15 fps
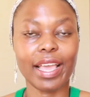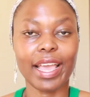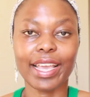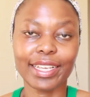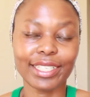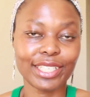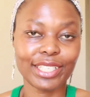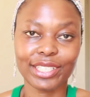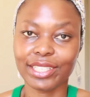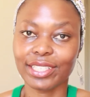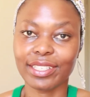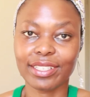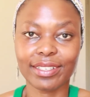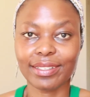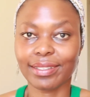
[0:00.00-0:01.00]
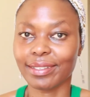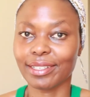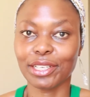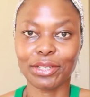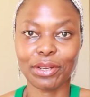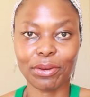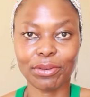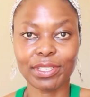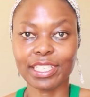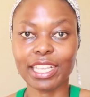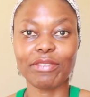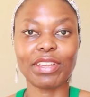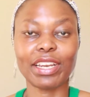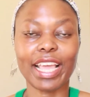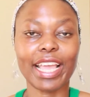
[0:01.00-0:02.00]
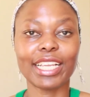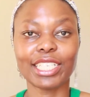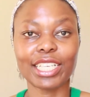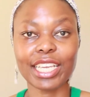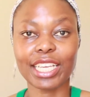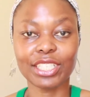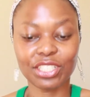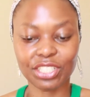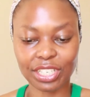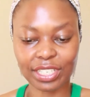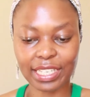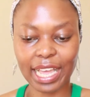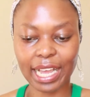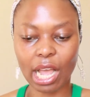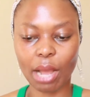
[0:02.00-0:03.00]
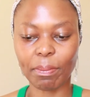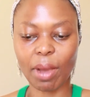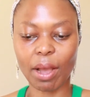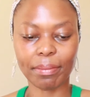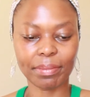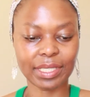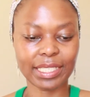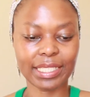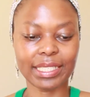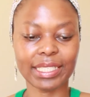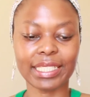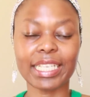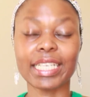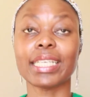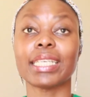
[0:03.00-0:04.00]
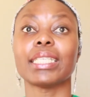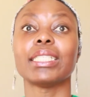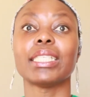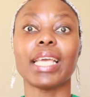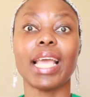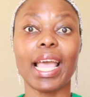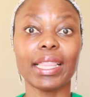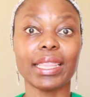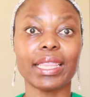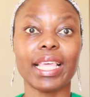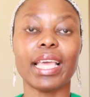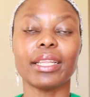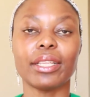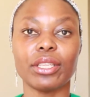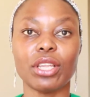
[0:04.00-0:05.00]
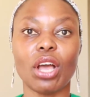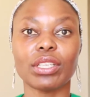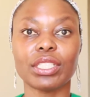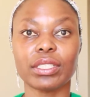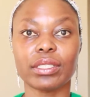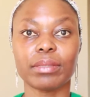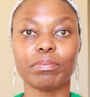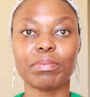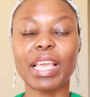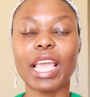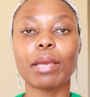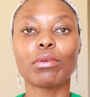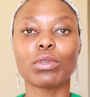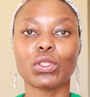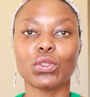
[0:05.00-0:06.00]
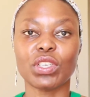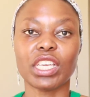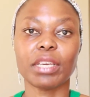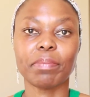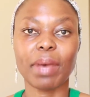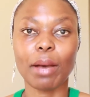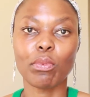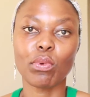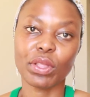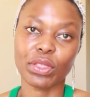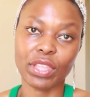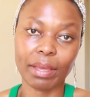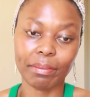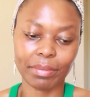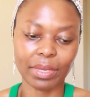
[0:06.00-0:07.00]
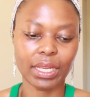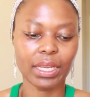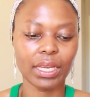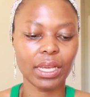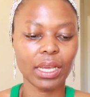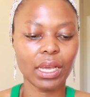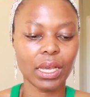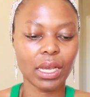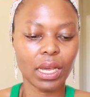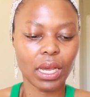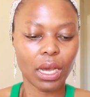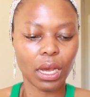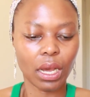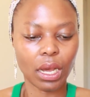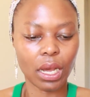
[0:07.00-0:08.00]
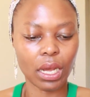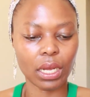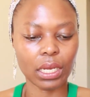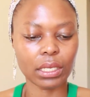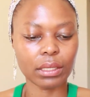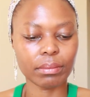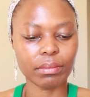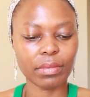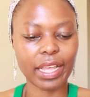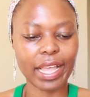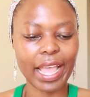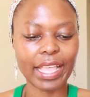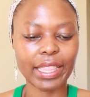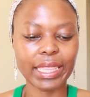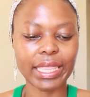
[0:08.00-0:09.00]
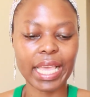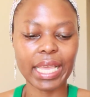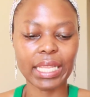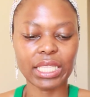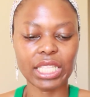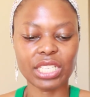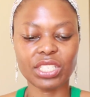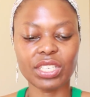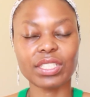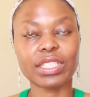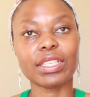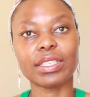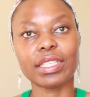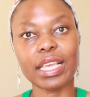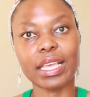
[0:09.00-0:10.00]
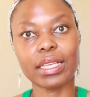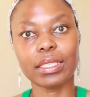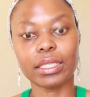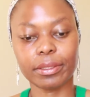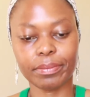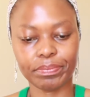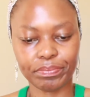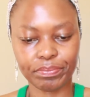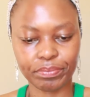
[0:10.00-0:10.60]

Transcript: 7, 8 kids just like our mom did, and then not be able to keep up with them. And then the sister says